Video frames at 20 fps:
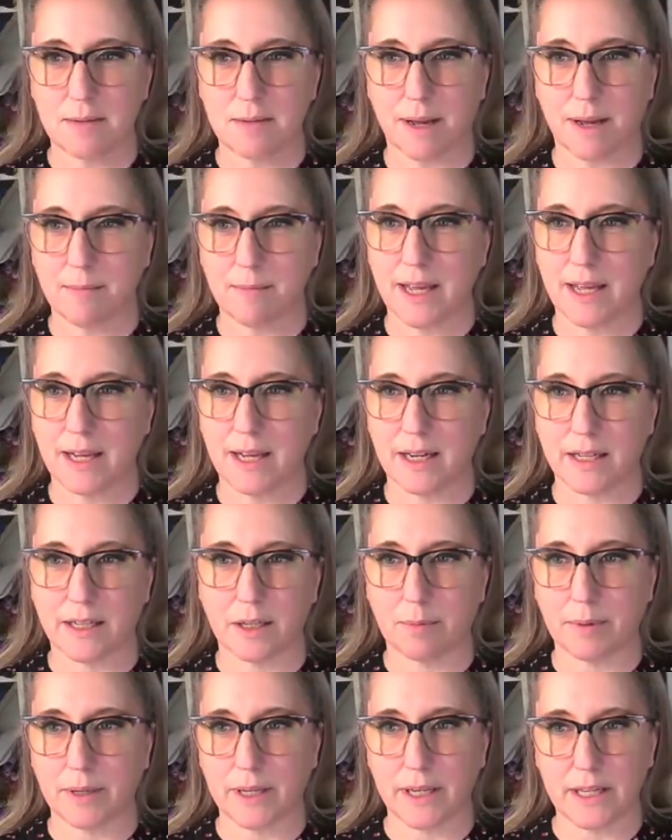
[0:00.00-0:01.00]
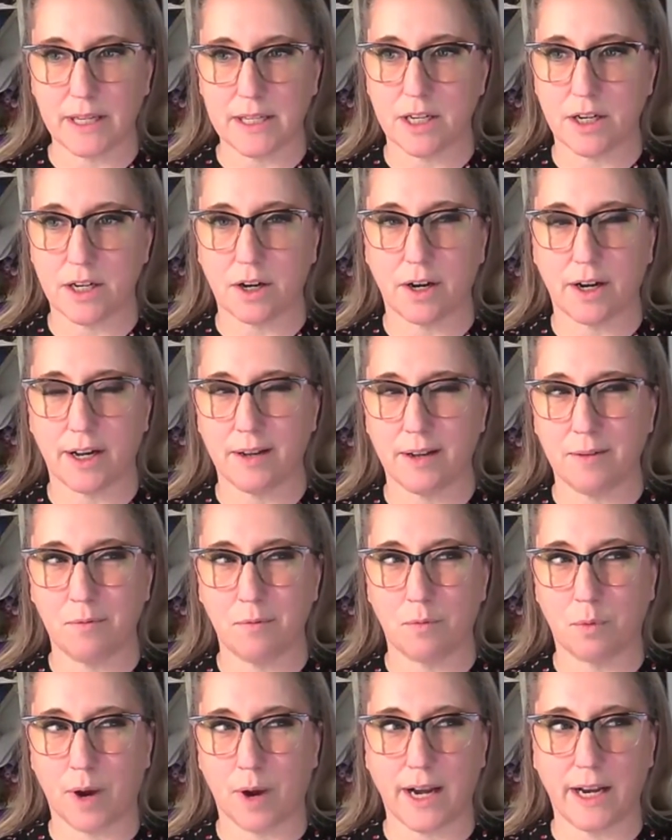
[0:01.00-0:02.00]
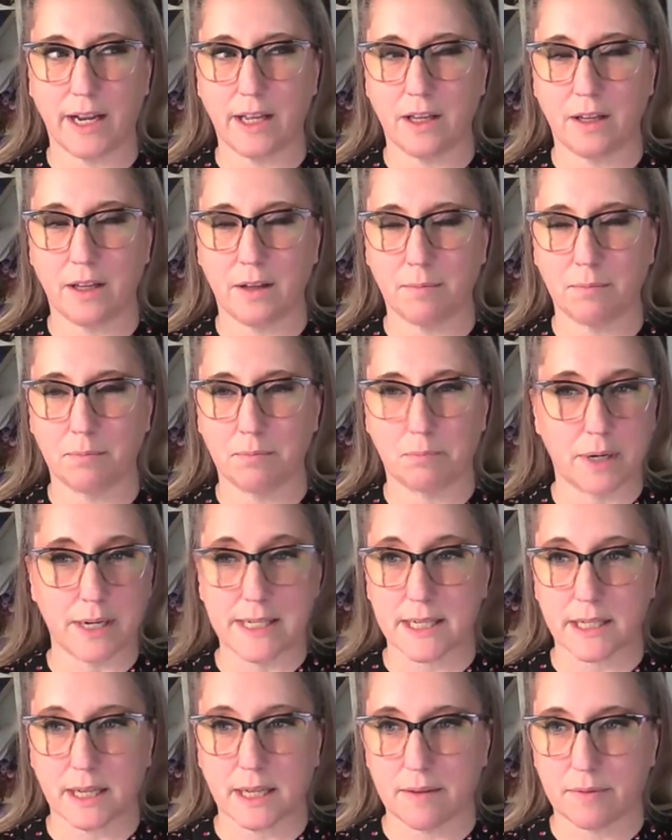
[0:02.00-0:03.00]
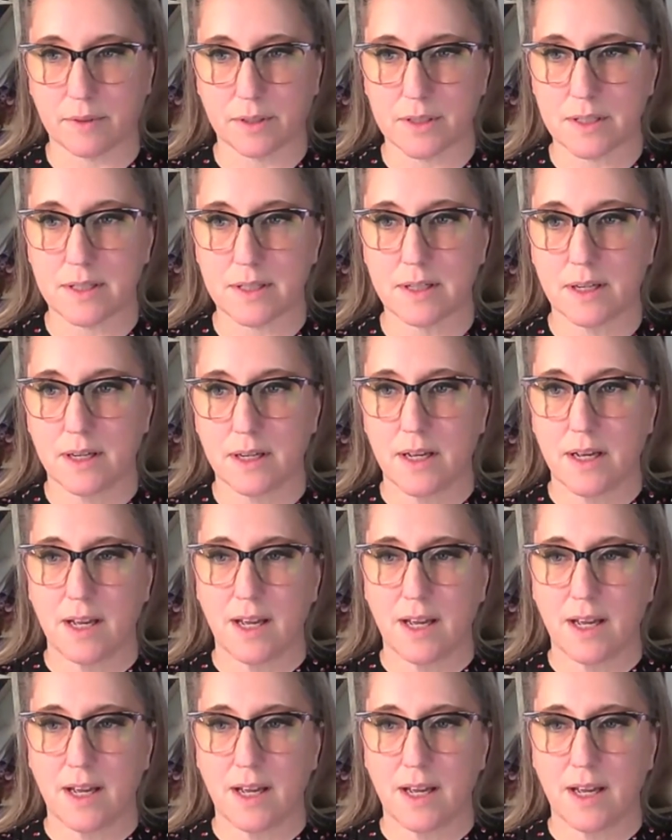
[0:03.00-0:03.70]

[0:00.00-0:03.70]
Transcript: It might make it a little bit easier at writing present levels.